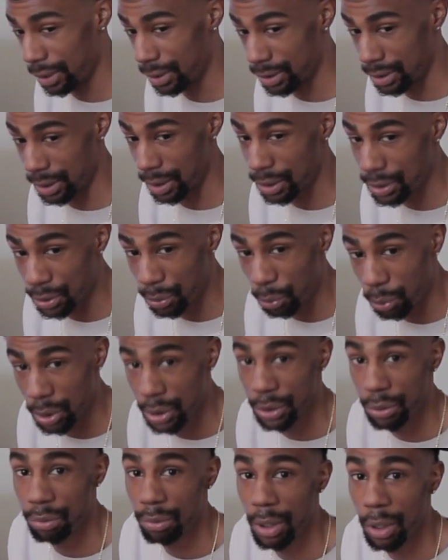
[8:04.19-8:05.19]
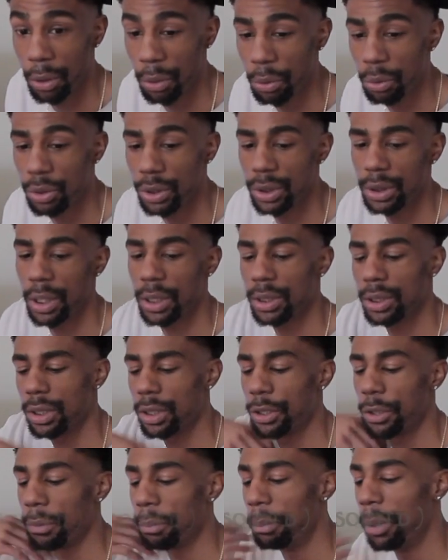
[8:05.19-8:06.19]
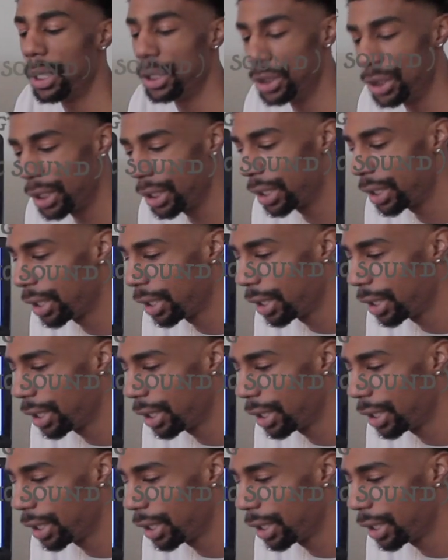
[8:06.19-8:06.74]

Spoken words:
Stick to what you know, stick to your budget.